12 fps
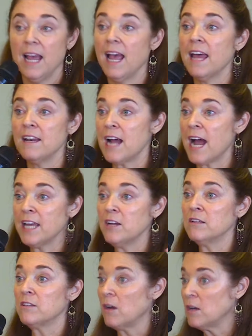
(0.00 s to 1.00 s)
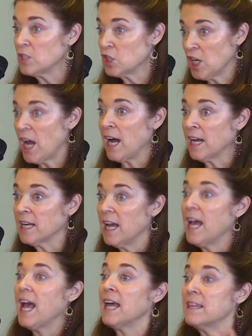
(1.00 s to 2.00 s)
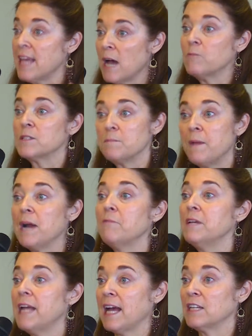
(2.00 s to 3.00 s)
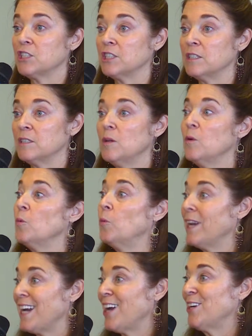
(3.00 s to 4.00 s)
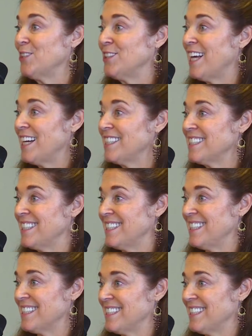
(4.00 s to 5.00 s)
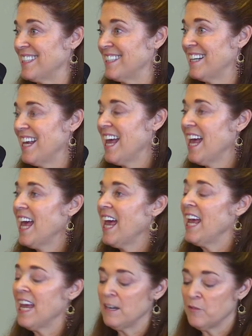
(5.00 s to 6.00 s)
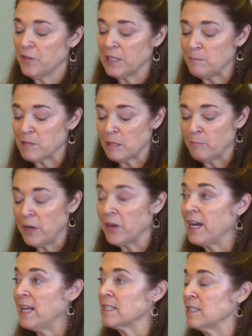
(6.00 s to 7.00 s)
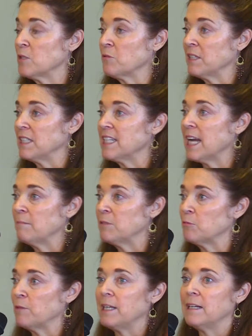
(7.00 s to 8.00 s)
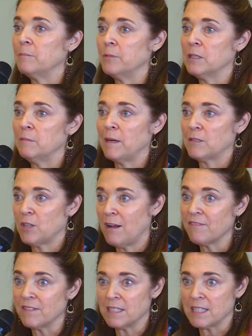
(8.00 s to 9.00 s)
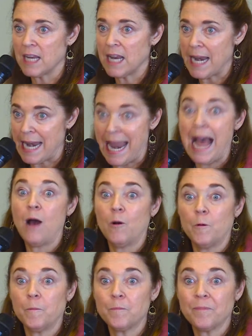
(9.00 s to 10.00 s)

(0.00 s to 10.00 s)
And I hear the shock, and that was my reaction when I heard that statistic. And Philippe said, Mary Alice, it's really time to write a book about dolphins now.